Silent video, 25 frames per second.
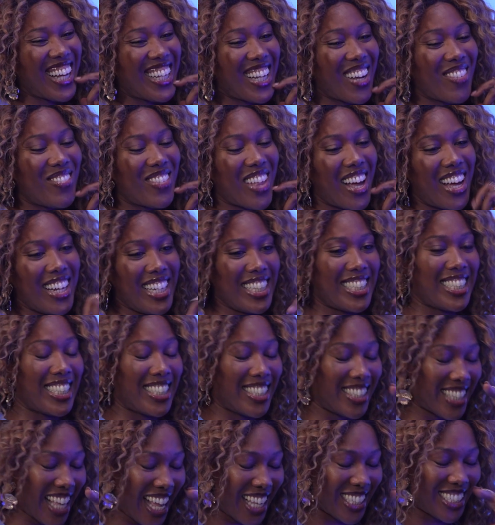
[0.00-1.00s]
love that. I need
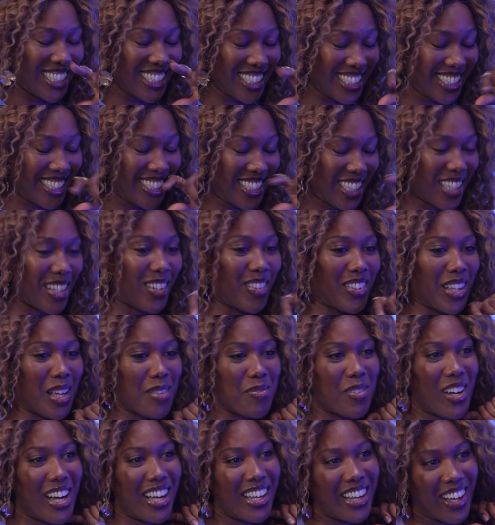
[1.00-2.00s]
to actually steal
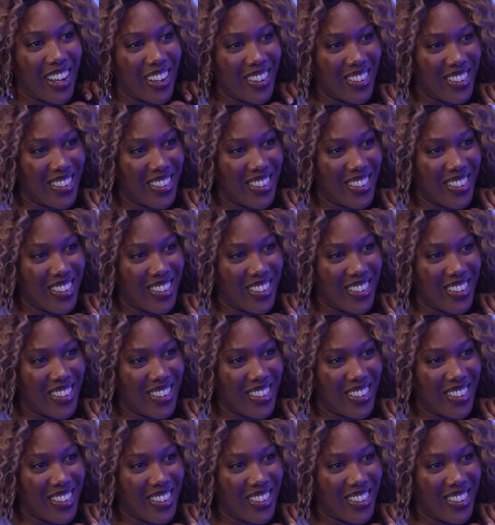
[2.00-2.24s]
that bio.